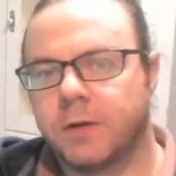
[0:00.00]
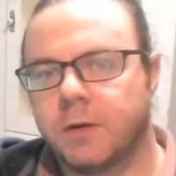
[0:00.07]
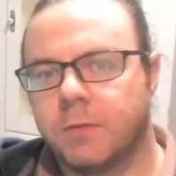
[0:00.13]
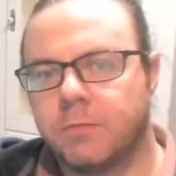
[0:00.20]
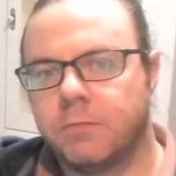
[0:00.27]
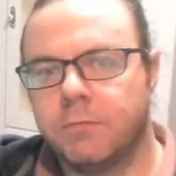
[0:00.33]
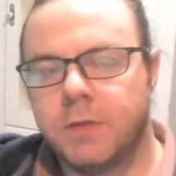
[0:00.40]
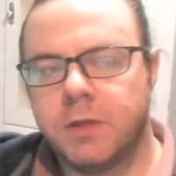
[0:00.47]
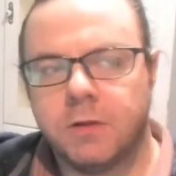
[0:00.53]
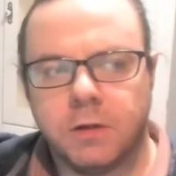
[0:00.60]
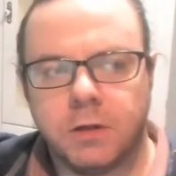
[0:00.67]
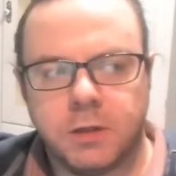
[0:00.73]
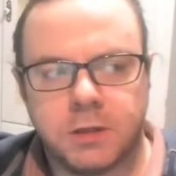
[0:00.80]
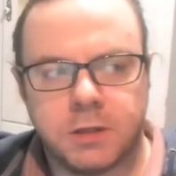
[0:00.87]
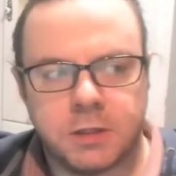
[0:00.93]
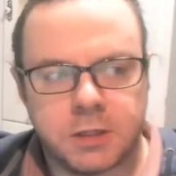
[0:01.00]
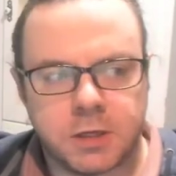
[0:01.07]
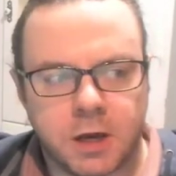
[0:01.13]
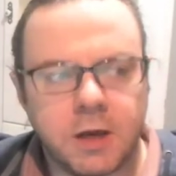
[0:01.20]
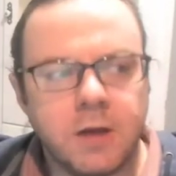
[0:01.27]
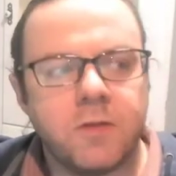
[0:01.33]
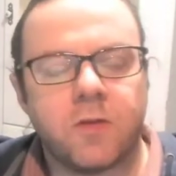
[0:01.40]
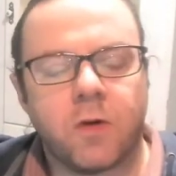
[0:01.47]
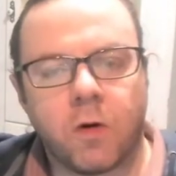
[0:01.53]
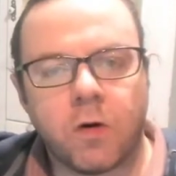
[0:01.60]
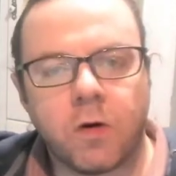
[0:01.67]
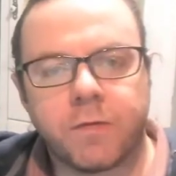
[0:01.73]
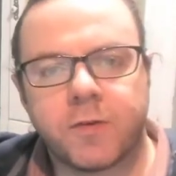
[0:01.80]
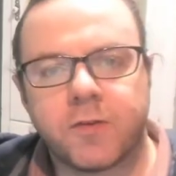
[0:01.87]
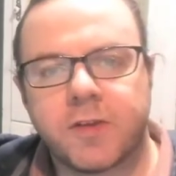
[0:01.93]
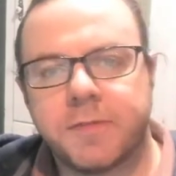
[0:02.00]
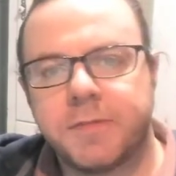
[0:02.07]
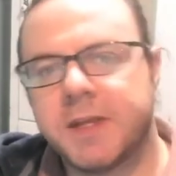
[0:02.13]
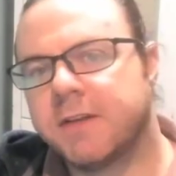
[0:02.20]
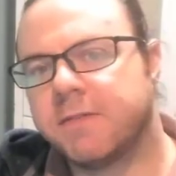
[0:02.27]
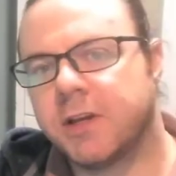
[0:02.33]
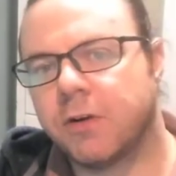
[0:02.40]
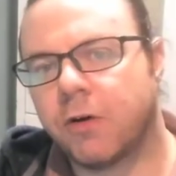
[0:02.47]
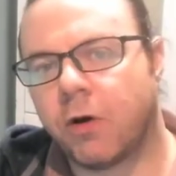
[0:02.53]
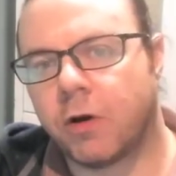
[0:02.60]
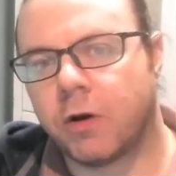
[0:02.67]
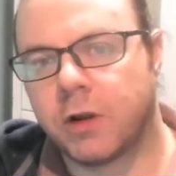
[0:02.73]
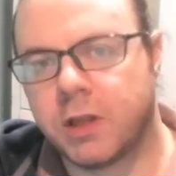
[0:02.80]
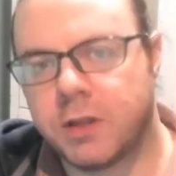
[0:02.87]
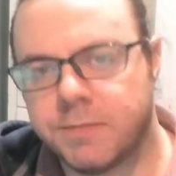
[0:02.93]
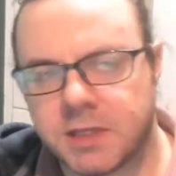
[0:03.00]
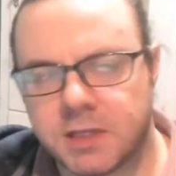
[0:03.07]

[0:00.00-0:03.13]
Mill does offer something of an argument,